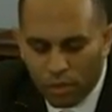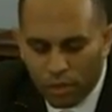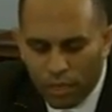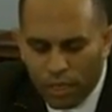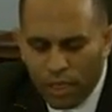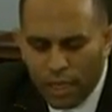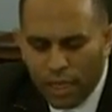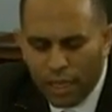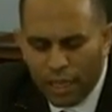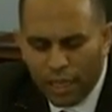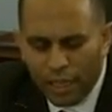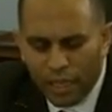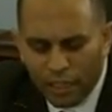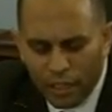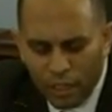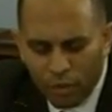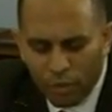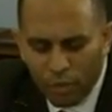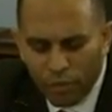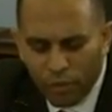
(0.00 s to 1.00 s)
Okay. And I
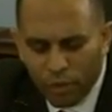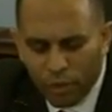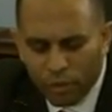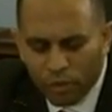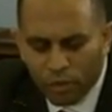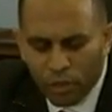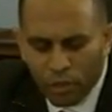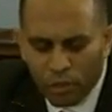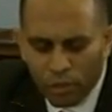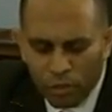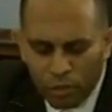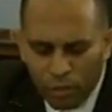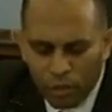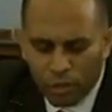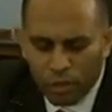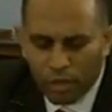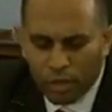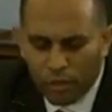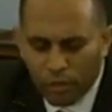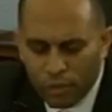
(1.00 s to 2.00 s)
think we've also
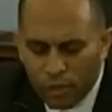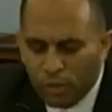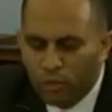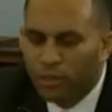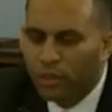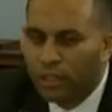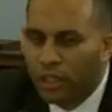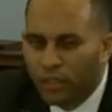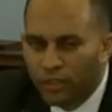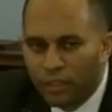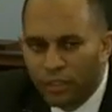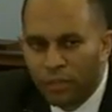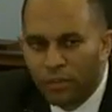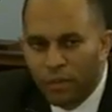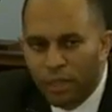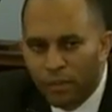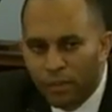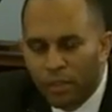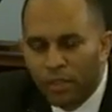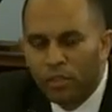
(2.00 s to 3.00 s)
reduced the deficit
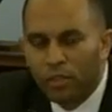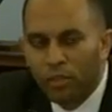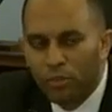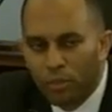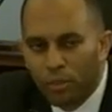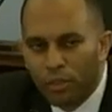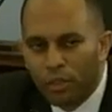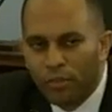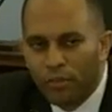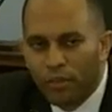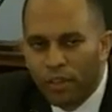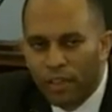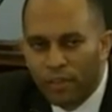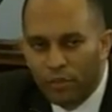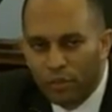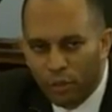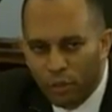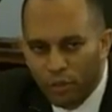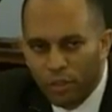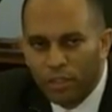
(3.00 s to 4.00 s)
by about
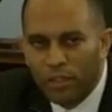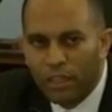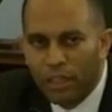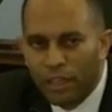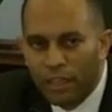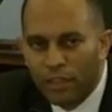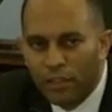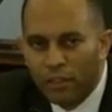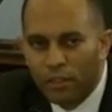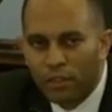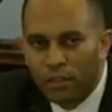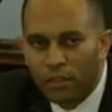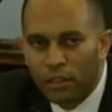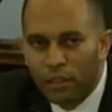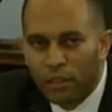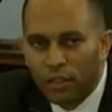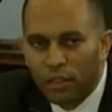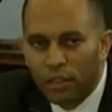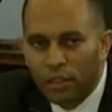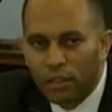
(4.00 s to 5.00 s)
$2.5 trillion
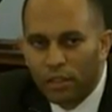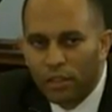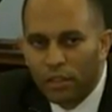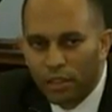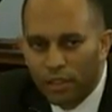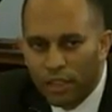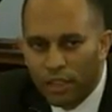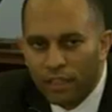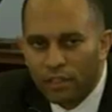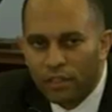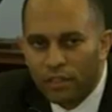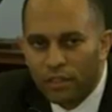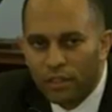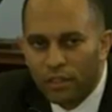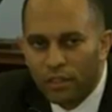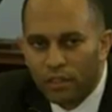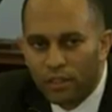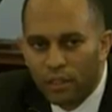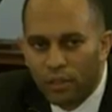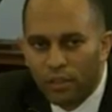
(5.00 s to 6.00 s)
in the last
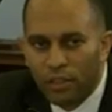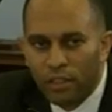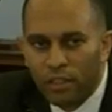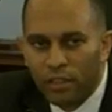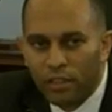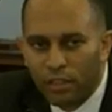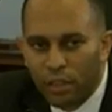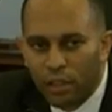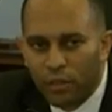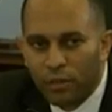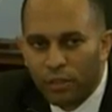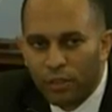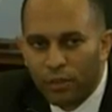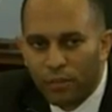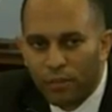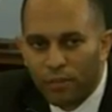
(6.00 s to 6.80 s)
several years. Is that correct?